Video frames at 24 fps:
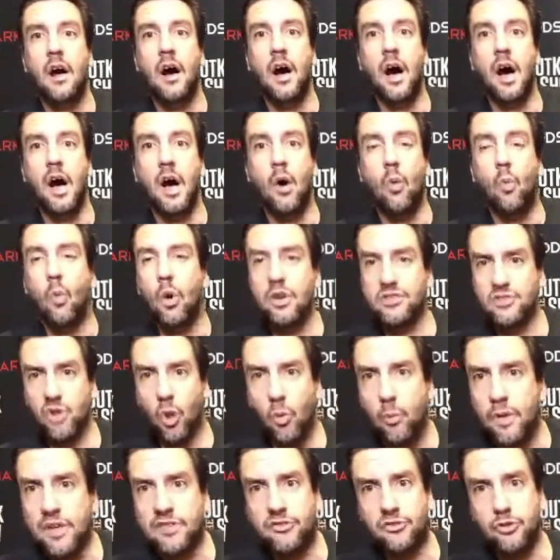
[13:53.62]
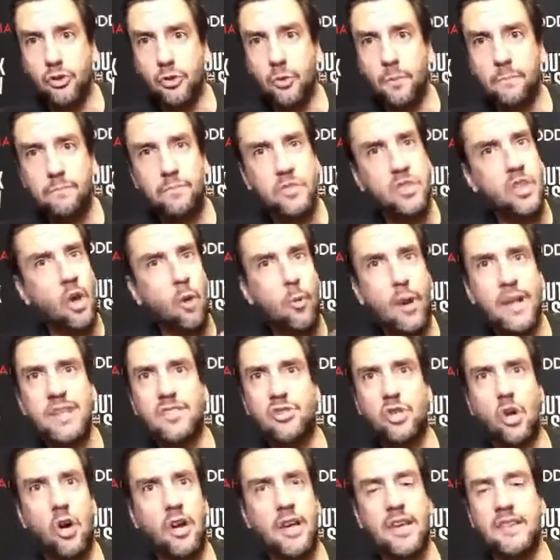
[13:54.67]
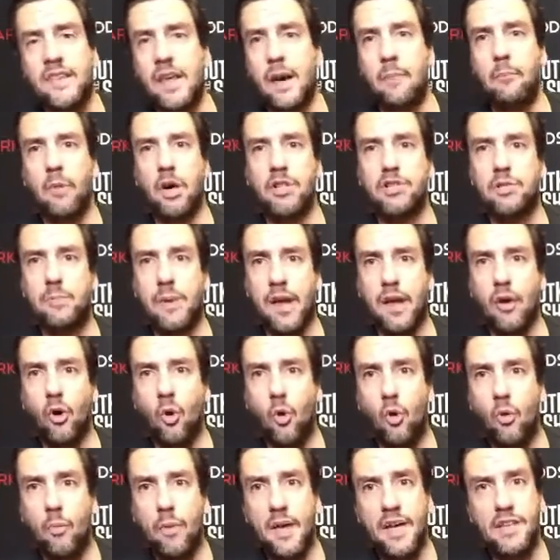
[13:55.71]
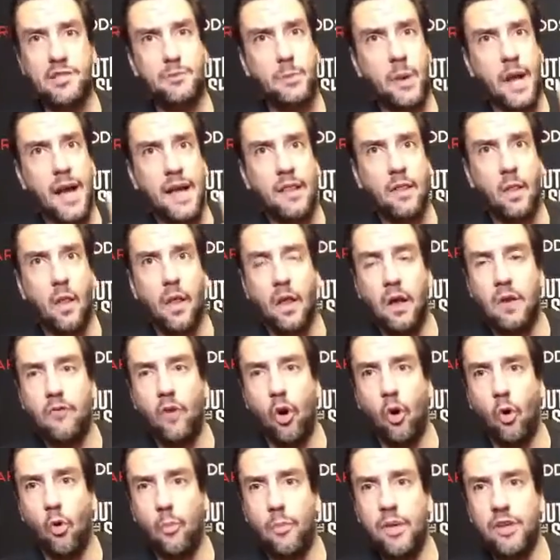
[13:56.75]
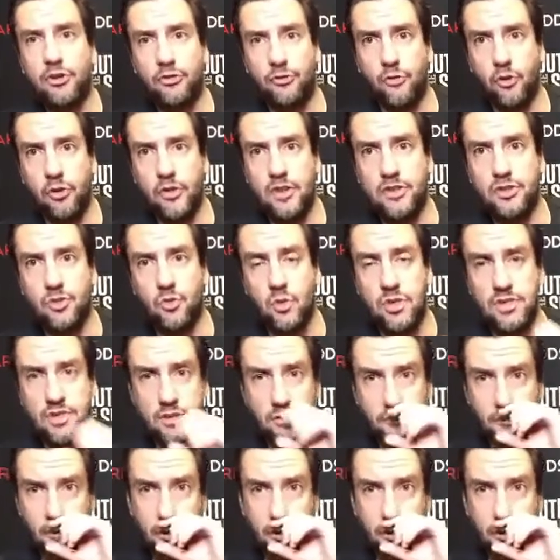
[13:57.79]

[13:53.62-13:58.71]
Uh, what does Ole Miss do? Nobody talking that much about Ole Miss, but I love Ole Miss for this reason.